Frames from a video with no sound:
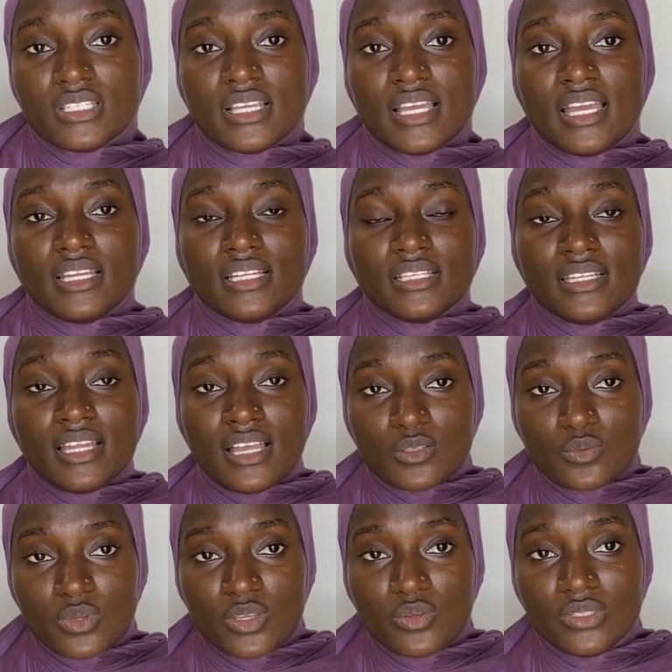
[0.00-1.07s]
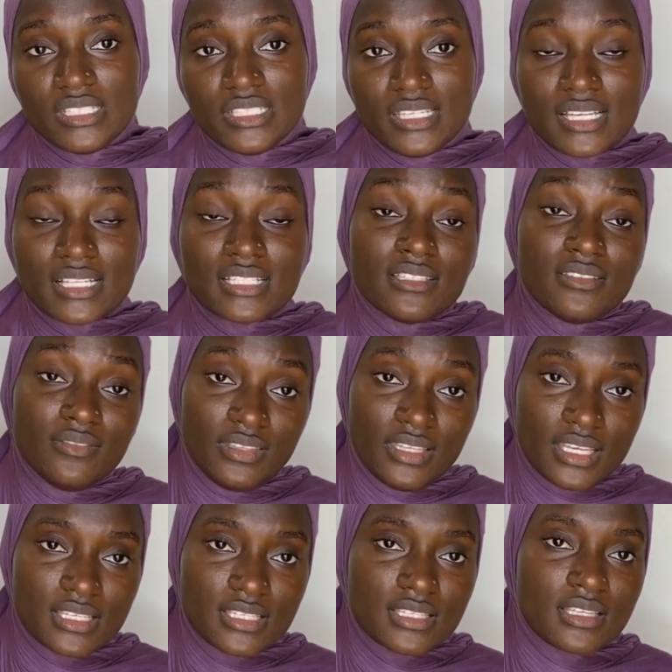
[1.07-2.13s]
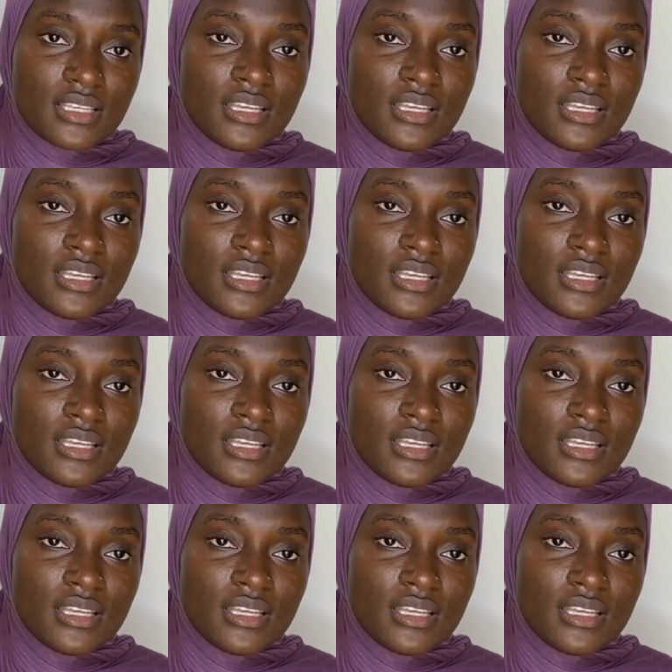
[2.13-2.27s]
and that's where you detect if there's